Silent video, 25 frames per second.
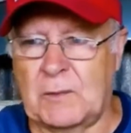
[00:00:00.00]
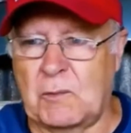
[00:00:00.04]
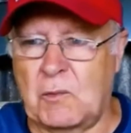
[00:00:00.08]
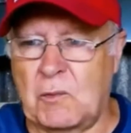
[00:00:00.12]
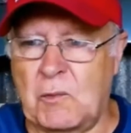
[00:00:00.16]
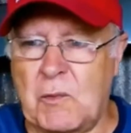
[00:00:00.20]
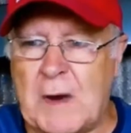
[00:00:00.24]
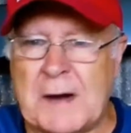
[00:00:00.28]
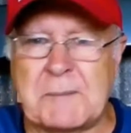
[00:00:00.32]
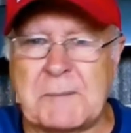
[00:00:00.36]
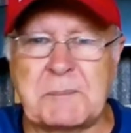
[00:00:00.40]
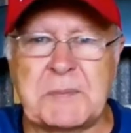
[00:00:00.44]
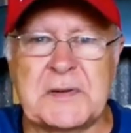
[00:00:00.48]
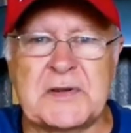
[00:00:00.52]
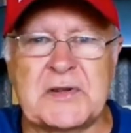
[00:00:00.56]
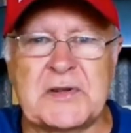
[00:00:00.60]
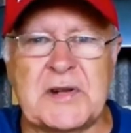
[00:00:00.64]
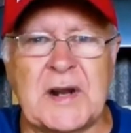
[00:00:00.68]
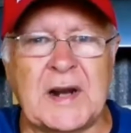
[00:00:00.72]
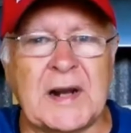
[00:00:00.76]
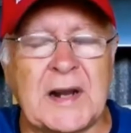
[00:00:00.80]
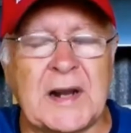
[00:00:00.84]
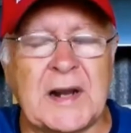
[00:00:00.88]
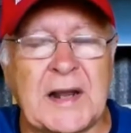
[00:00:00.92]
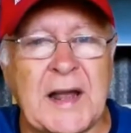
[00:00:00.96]

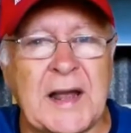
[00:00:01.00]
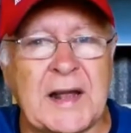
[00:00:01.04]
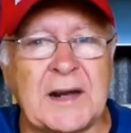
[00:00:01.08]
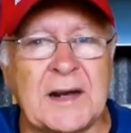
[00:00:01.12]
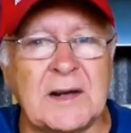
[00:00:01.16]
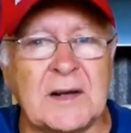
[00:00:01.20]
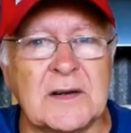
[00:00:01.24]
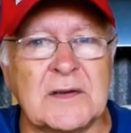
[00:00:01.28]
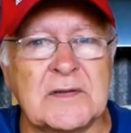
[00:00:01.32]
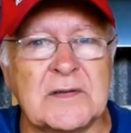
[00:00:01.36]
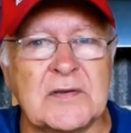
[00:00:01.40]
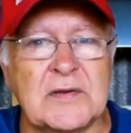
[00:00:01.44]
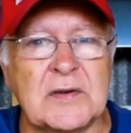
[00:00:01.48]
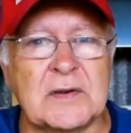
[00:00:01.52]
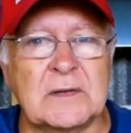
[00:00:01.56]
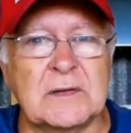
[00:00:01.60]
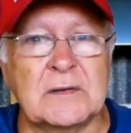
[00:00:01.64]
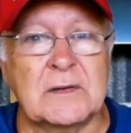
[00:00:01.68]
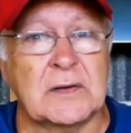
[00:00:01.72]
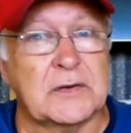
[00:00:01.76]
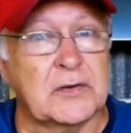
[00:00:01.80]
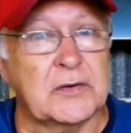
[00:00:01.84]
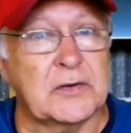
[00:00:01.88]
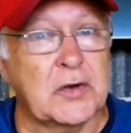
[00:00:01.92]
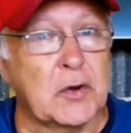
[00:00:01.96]
1% catalyst
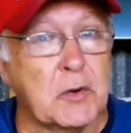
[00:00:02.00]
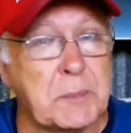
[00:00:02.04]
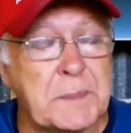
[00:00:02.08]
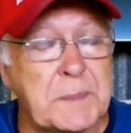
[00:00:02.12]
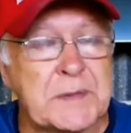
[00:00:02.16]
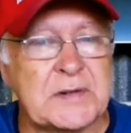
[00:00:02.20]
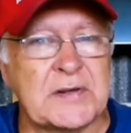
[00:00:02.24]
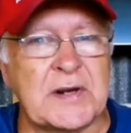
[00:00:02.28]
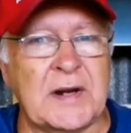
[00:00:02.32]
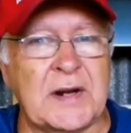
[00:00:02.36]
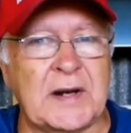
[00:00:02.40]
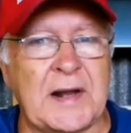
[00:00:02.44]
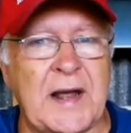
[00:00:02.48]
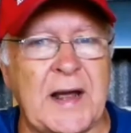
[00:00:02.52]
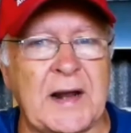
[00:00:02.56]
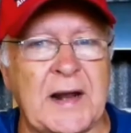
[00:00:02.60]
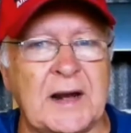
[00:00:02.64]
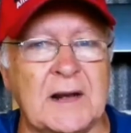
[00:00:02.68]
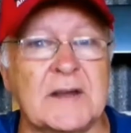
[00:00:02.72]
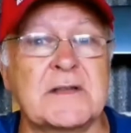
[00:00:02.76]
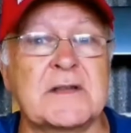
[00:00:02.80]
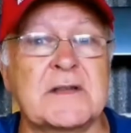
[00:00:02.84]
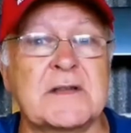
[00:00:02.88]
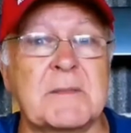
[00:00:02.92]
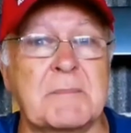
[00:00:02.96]
to 2%
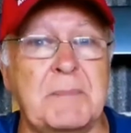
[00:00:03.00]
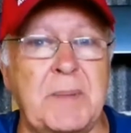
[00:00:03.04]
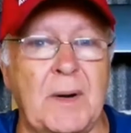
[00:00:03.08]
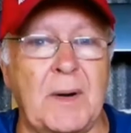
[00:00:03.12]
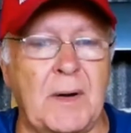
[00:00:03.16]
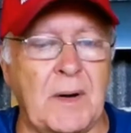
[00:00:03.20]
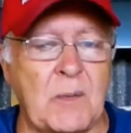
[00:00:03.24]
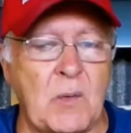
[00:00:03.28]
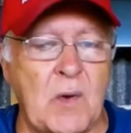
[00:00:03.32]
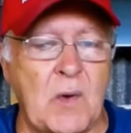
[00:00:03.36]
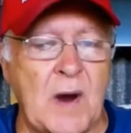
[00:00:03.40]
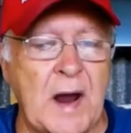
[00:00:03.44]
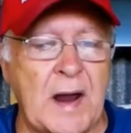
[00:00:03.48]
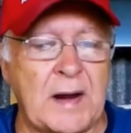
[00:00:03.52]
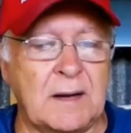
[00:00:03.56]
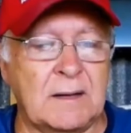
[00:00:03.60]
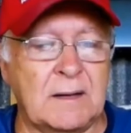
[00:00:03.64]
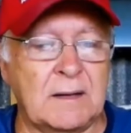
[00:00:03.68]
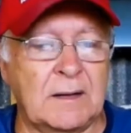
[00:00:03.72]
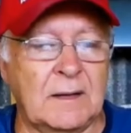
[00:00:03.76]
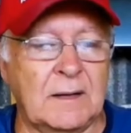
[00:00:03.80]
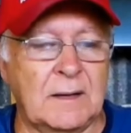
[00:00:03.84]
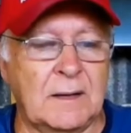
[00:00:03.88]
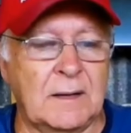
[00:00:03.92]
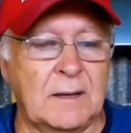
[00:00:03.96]
catalyst by weight.
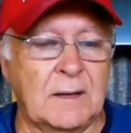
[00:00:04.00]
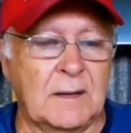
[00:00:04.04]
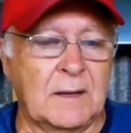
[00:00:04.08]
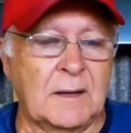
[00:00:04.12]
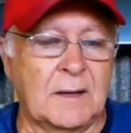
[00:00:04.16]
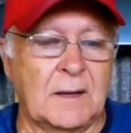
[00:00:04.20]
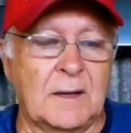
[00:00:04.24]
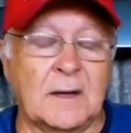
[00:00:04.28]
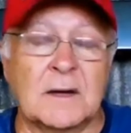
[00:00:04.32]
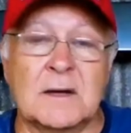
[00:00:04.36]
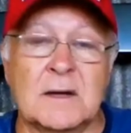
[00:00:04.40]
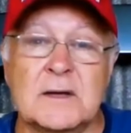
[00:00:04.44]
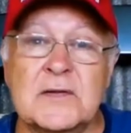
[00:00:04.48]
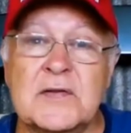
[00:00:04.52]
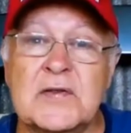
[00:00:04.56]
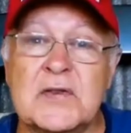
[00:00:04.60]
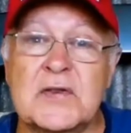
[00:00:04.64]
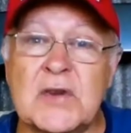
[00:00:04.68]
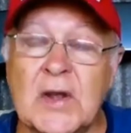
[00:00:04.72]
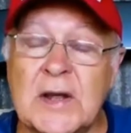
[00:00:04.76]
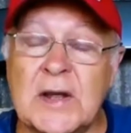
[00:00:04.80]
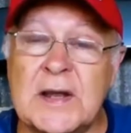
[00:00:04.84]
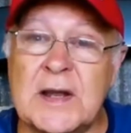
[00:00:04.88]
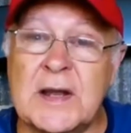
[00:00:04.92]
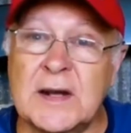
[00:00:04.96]

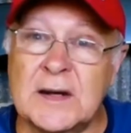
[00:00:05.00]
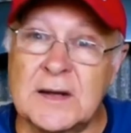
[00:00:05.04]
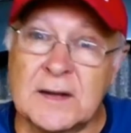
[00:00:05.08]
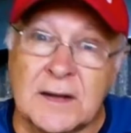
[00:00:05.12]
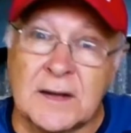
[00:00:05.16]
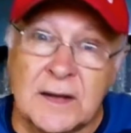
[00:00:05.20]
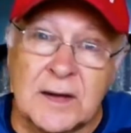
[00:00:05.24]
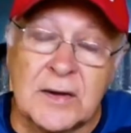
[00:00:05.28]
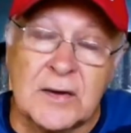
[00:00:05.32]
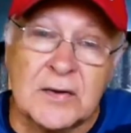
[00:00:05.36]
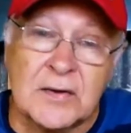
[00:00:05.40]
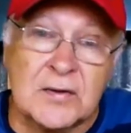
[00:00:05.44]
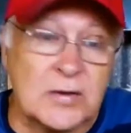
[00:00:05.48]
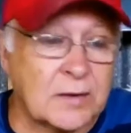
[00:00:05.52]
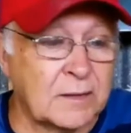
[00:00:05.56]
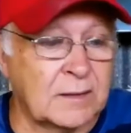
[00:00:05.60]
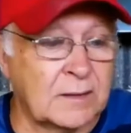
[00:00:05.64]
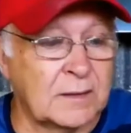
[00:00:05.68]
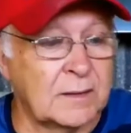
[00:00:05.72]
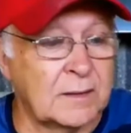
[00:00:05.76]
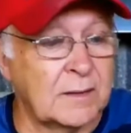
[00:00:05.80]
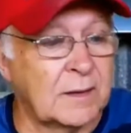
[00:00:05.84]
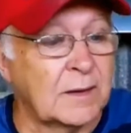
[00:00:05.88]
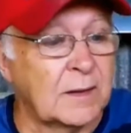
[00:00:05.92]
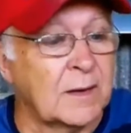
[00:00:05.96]
Sneak into the kitchen,
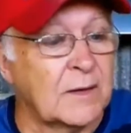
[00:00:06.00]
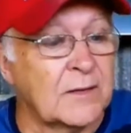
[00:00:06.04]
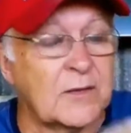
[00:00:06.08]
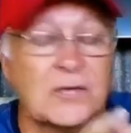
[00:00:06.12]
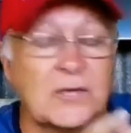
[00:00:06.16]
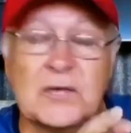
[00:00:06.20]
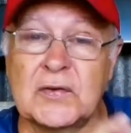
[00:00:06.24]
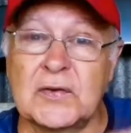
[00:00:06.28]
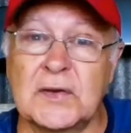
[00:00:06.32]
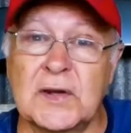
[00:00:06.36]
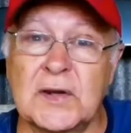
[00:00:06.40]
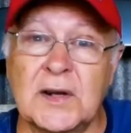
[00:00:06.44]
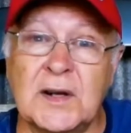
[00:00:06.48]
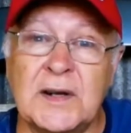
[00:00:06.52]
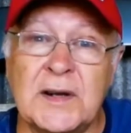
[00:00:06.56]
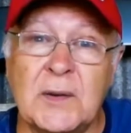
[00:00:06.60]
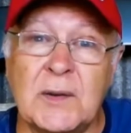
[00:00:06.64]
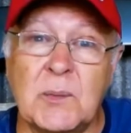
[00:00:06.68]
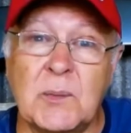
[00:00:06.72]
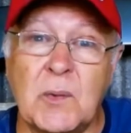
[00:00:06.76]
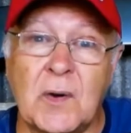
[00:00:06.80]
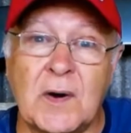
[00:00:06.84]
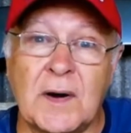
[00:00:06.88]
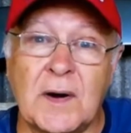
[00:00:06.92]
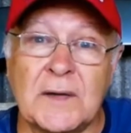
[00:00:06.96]
steal your
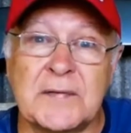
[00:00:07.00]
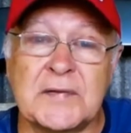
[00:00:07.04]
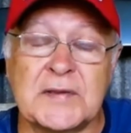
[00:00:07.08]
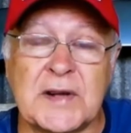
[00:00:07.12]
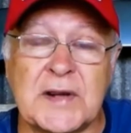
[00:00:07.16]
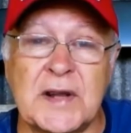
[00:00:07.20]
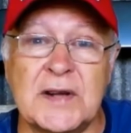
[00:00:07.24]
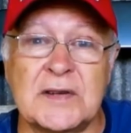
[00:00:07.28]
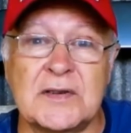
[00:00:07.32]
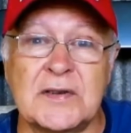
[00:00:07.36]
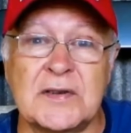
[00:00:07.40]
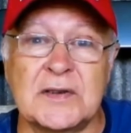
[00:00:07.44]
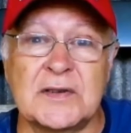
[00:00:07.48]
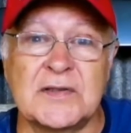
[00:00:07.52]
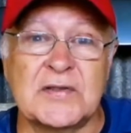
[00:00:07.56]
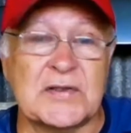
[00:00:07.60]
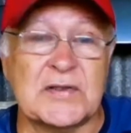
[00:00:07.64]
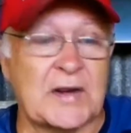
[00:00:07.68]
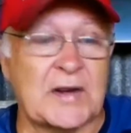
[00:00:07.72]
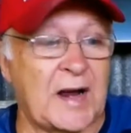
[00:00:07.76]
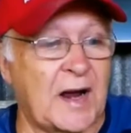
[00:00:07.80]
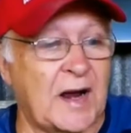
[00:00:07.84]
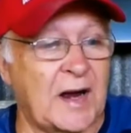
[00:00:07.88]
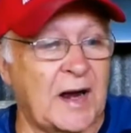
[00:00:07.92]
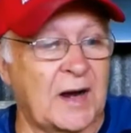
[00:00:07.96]
wife's kitchen
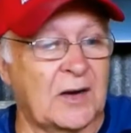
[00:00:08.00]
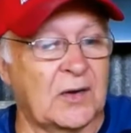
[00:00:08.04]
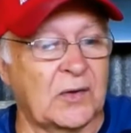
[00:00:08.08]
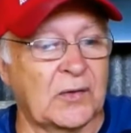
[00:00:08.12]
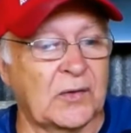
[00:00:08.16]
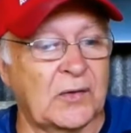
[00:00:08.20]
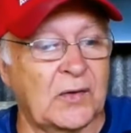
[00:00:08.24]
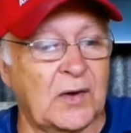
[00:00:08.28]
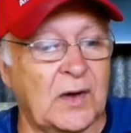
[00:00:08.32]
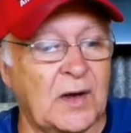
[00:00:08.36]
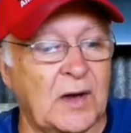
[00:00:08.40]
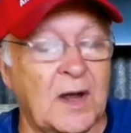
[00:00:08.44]
scales.